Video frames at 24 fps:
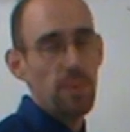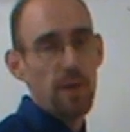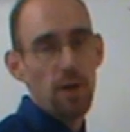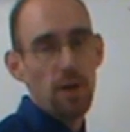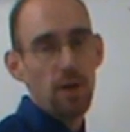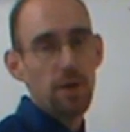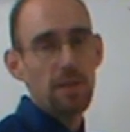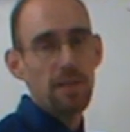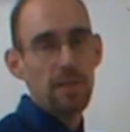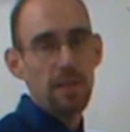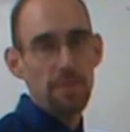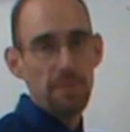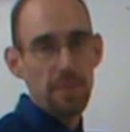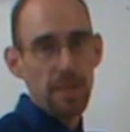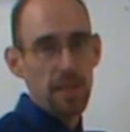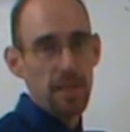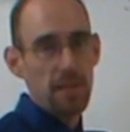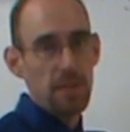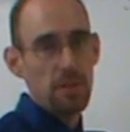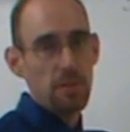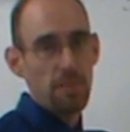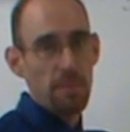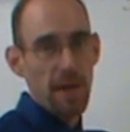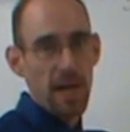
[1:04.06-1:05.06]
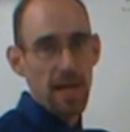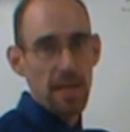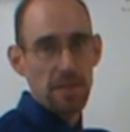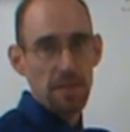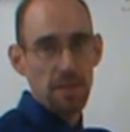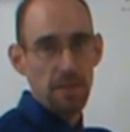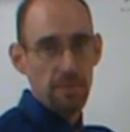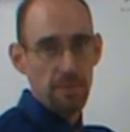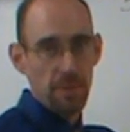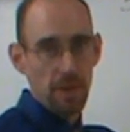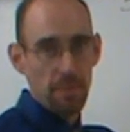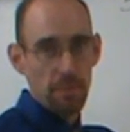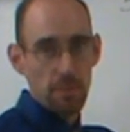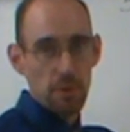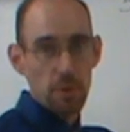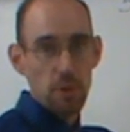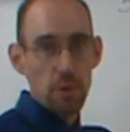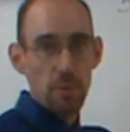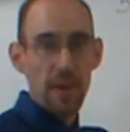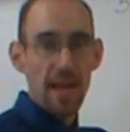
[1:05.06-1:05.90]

we are limited to positive numbers.